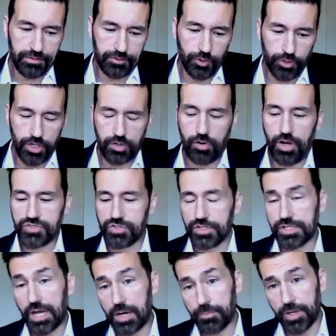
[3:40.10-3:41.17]
look across their
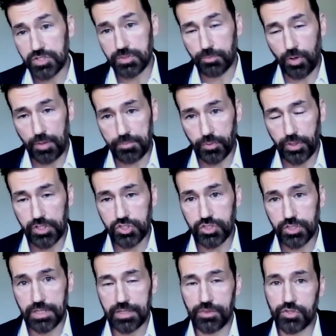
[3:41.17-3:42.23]
entire patient
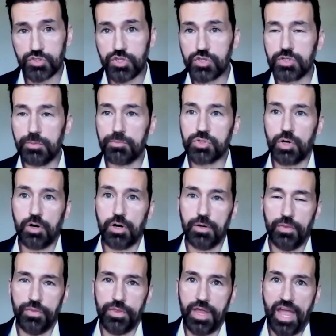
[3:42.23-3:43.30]
population. And the systems
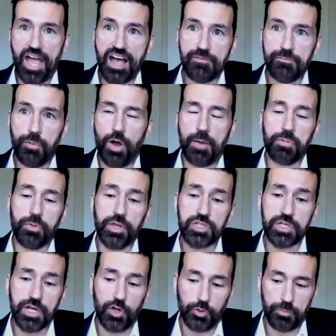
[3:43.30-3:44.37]
they have
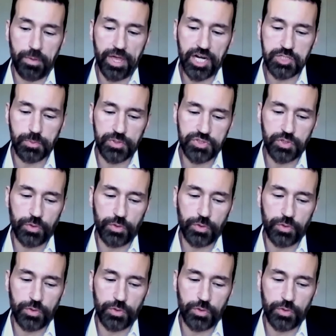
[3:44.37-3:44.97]
population health management.